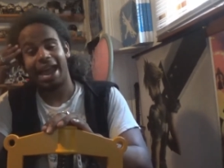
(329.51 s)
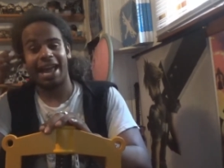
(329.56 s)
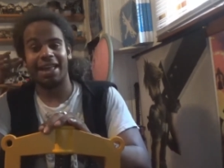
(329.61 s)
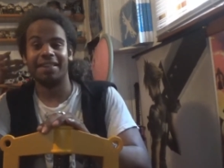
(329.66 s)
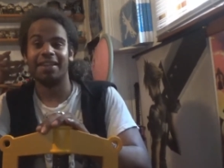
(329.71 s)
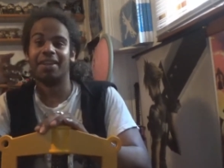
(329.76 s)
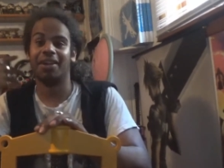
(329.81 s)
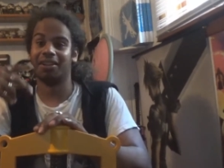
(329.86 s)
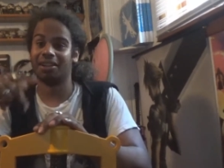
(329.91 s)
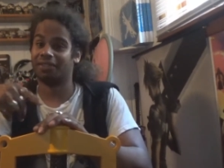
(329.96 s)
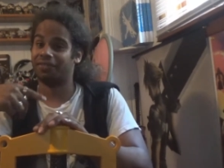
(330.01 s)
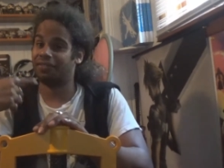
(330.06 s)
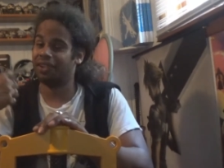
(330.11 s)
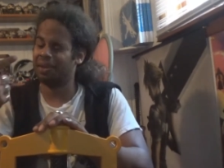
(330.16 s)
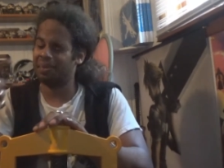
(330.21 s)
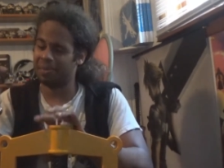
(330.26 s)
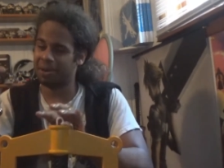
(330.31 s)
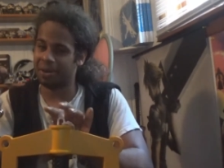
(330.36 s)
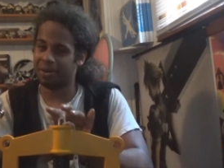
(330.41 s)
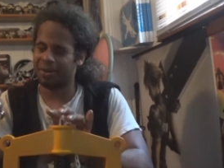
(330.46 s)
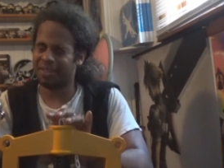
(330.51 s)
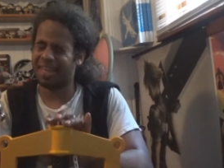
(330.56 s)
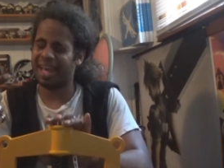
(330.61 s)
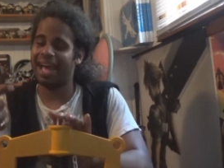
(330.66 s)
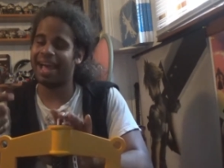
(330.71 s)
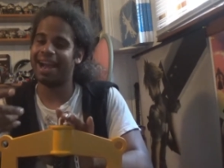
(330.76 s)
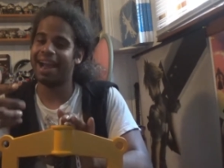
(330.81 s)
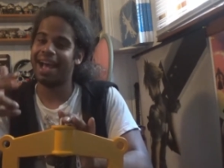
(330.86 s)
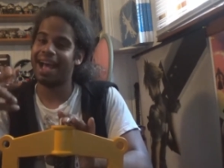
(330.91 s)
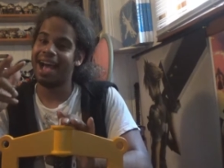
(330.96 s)
And then on the flip note of
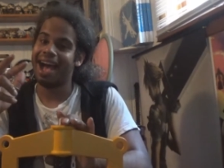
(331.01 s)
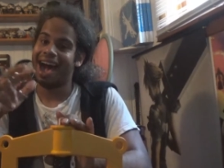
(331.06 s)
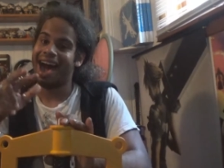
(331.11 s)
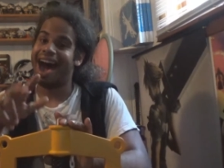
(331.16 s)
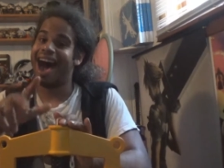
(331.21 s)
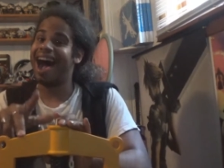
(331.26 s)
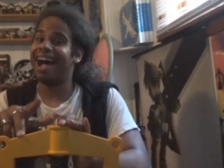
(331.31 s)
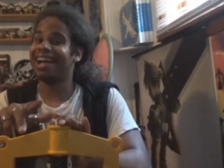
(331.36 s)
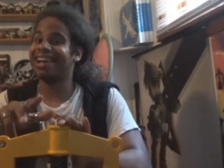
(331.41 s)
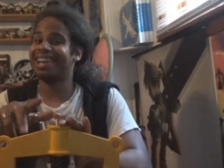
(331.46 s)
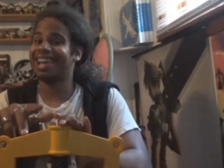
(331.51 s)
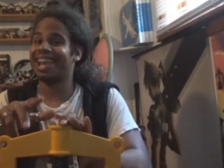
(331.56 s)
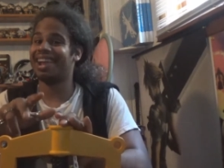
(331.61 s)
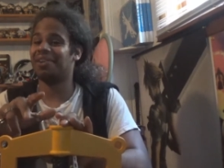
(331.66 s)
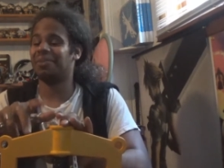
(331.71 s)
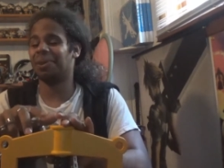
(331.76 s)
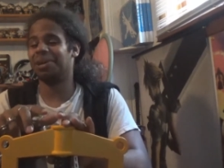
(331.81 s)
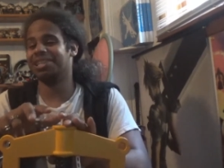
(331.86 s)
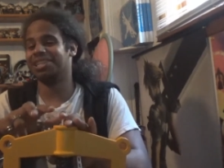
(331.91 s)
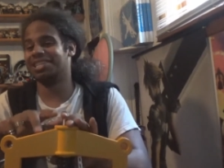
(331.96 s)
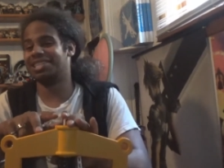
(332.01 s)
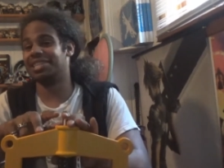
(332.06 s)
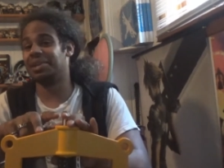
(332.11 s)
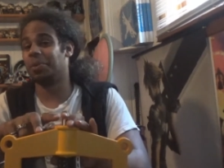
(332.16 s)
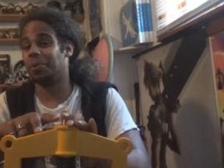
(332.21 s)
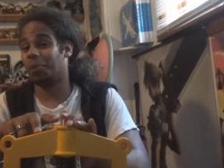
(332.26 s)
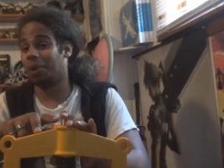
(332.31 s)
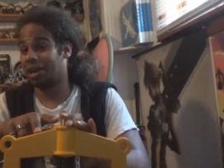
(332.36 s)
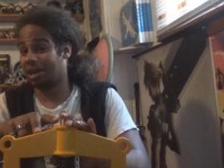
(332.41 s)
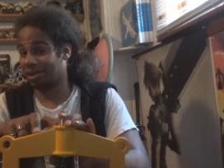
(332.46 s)
that, I can't wait to see
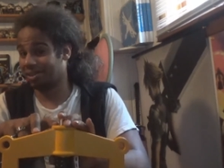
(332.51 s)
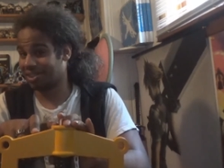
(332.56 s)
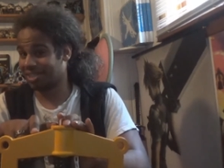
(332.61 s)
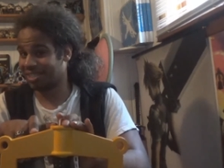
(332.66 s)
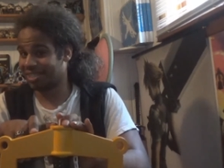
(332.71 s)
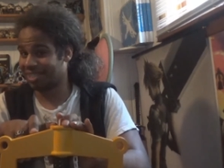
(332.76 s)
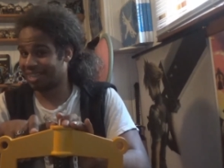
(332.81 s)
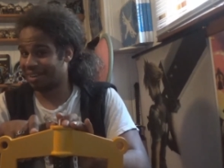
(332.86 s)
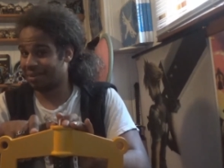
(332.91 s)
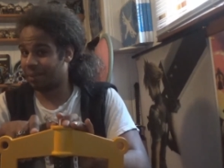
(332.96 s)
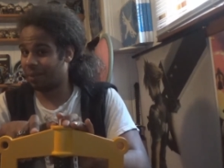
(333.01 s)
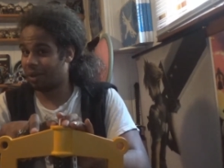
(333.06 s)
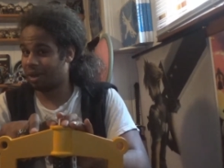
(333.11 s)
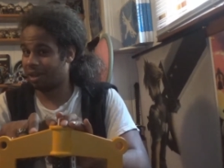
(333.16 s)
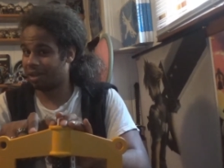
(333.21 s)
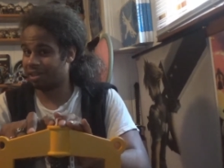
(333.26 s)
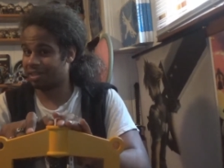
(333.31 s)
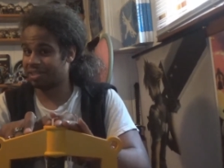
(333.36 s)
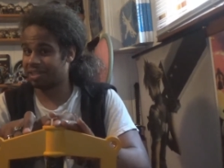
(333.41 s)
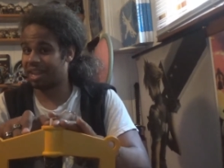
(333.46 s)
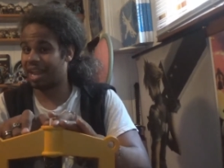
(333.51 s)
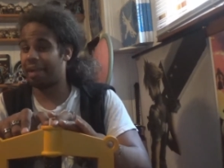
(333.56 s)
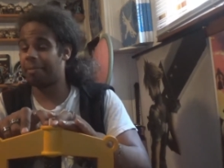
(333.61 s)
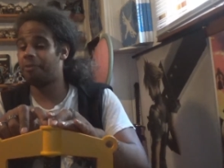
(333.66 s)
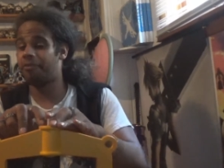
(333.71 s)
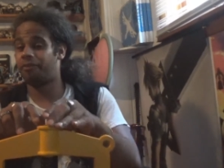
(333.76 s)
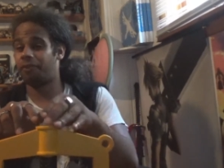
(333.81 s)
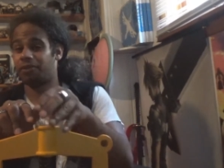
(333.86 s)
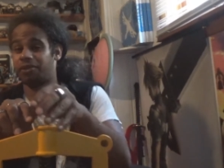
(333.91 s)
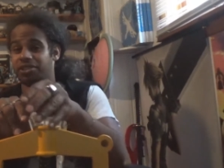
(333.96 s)
what else is gonna, what other is gonna
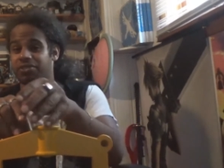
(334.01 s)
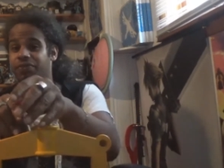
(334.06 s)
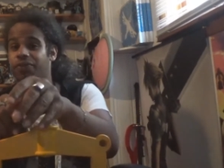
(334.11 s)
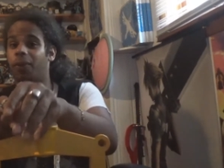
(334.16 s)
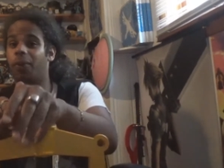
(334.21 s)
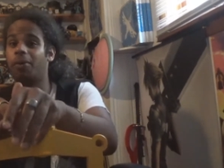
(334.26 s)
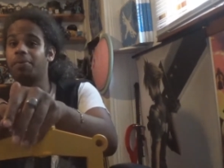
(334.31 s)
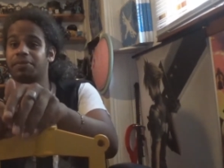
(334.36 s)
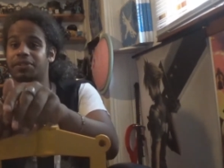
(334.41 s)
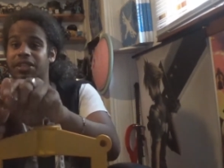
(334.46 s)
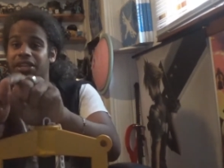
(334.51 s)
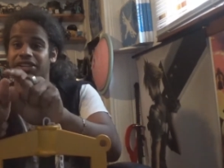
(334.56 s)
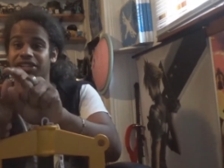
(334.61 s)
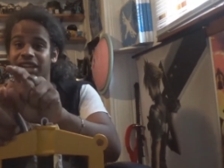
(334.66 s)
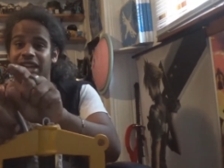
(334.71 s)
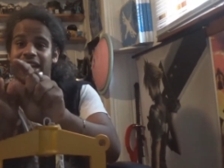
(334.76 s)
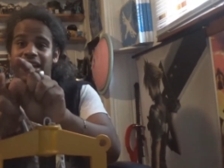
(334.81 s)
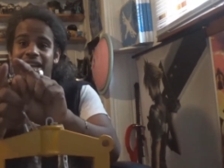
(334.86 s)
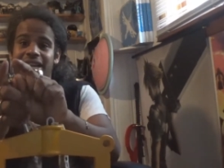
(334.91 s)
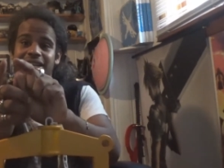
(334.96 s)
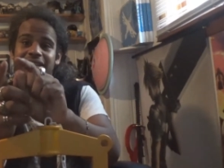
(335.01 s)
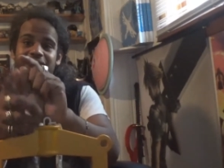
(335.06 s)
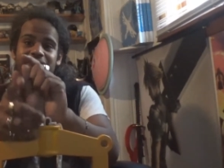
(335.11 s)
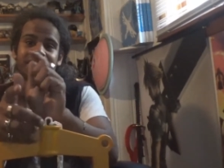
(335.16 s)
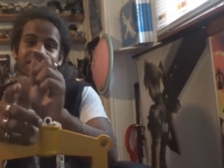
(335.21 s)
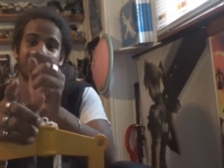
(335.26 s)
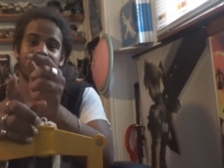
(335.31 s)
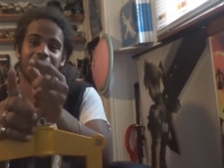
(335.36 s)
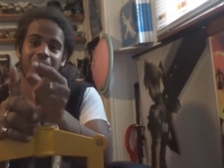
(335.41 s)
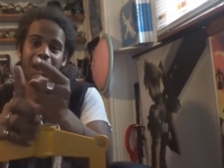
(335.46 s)
happen for forms such
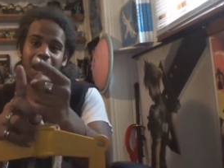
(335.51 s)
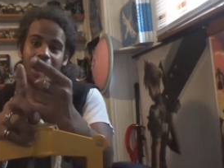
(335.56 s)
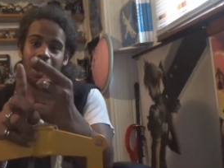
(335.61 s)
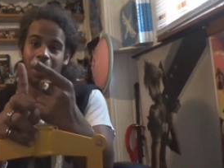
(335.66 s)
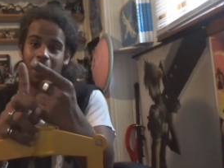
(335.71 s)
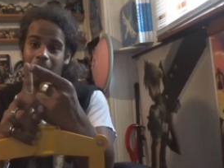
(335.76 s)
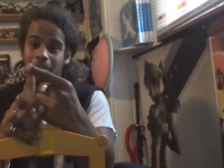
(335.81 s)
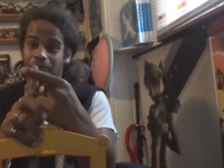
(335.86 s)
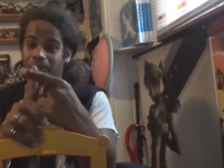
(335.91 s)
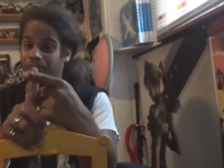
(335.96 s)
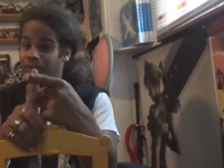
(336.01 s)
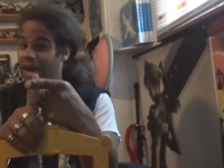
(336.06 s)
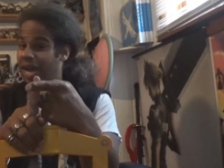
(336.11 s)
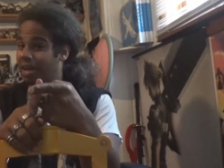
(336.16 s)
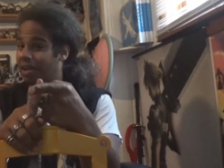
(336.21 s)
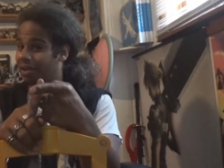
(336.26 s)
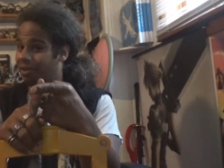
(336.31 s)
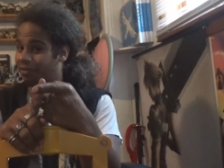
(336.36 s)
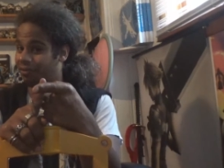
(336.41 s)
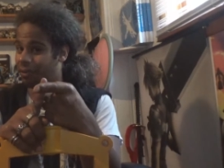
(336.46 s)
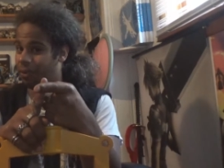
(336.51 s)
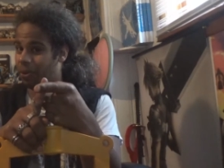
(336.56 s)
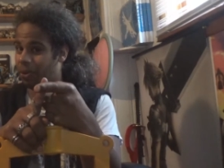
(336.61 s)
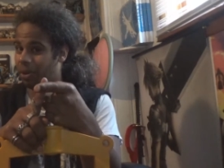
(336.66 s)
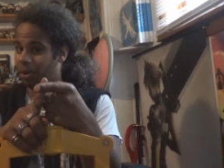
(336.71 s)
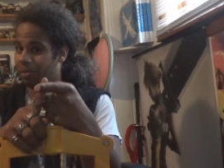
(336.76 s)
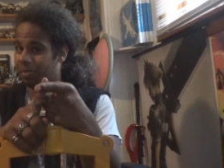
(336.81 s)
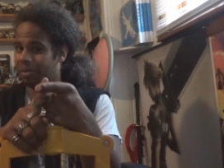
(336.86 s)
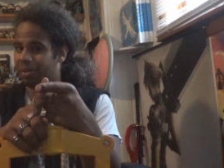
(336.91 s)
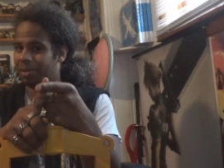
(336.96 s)
as um, Final
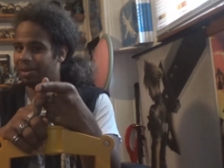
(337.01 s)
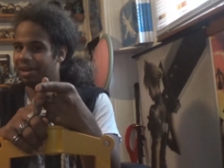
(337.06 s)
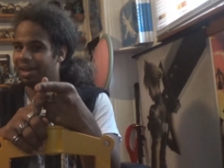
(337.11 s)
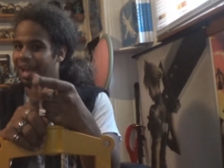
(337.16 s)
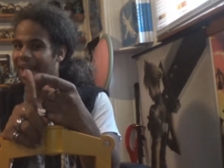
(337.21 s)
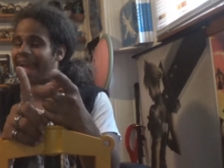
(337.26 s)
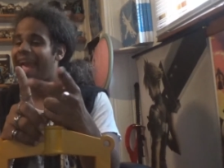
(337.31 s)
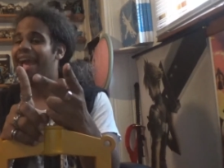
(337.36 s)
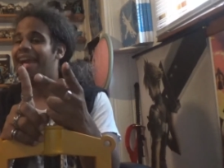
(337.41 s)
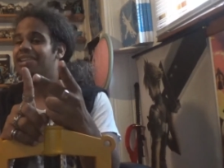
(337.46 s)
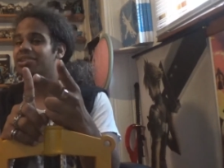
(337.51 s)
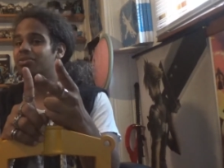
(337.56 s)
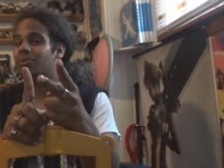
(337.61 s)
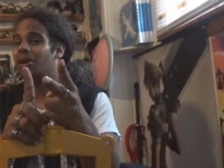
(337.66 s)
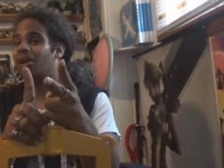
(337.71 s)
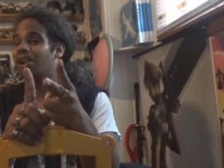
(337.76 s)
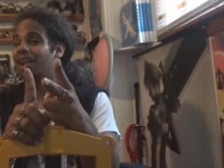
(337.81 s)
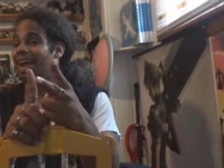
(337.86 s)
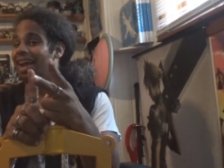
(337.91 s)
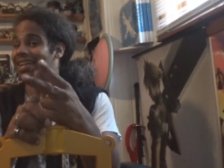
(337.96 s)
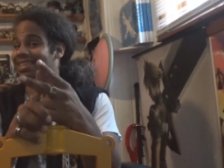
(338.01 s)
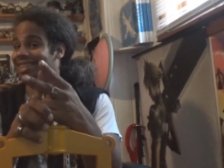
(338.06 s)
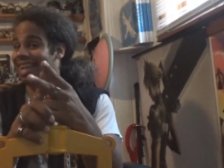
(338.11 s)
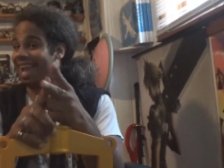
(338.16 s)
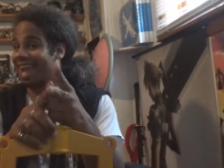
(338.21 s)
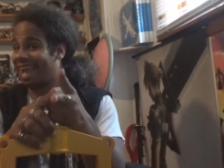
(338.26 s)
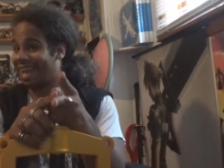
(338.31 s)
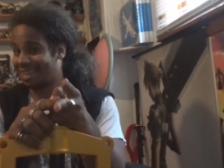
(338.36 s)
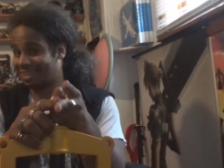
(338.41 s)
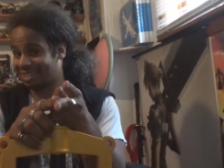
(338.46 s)
form as well as
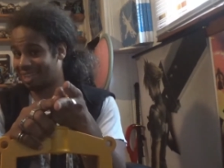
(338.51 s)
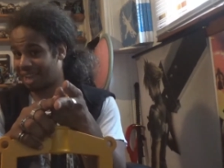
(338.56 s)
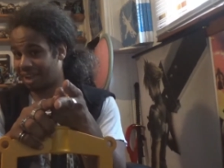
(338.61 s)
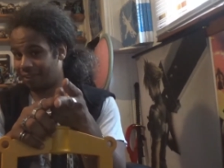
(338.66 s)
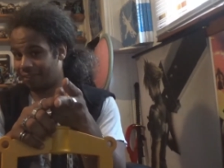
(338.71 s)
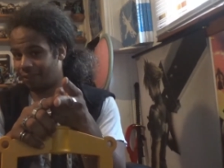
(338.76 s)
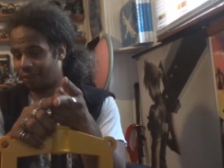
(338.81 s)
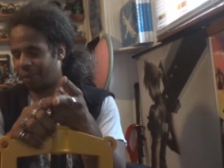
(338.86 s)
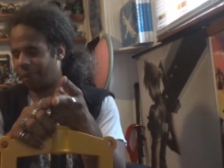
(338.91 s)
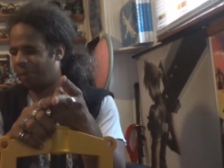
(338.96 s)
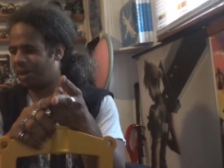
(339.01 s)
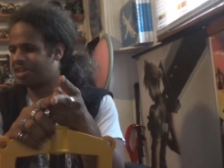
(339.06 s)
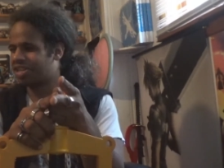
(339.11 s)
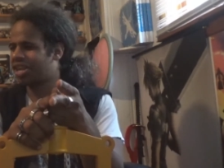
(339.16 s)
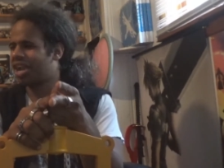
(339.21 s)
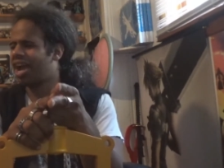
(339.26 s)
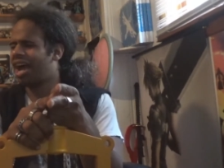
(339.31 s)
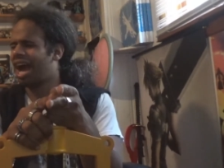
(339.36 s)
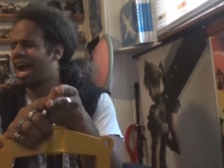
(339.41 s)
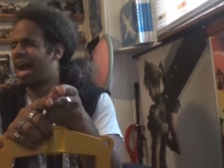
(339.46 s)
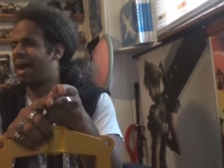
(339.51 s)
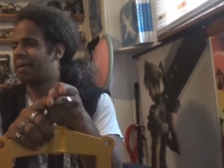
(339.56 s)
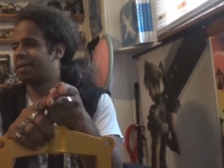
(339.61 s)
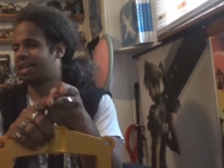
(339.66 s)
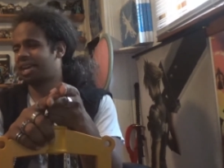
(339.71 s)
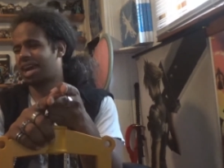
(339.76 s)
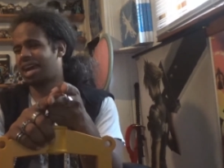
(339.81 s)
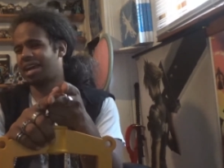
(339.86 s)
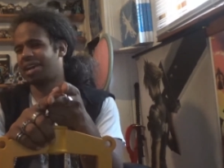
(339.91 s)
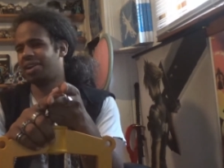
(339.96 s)
anti-form, which
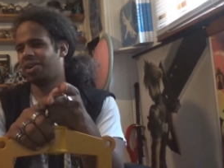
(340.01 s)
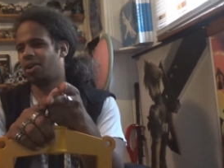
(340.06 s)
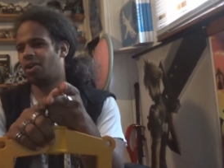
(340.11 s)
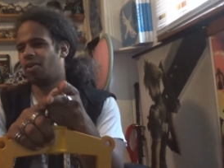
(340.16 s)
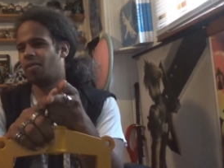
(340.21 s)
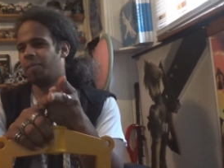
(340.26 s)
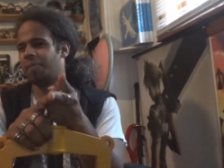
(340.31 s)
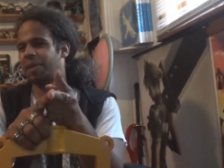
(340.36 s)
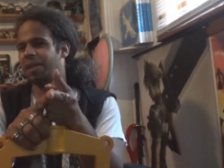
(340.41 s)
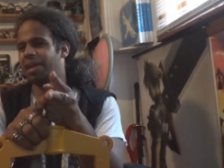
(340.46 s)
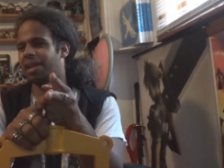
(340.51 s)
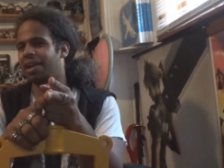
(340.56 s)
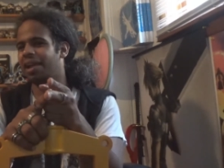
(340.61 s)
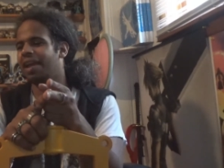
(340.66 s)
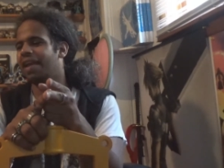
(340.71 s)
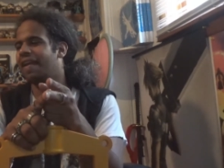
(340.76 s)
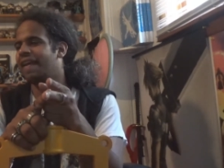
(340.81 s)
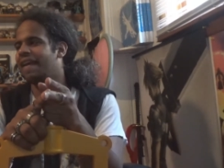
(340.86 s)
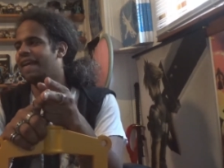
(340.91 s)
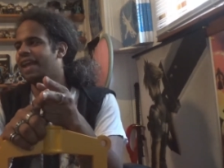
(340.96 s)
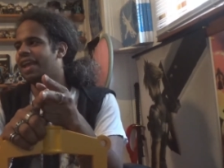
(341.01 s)
I'm kind of hoping,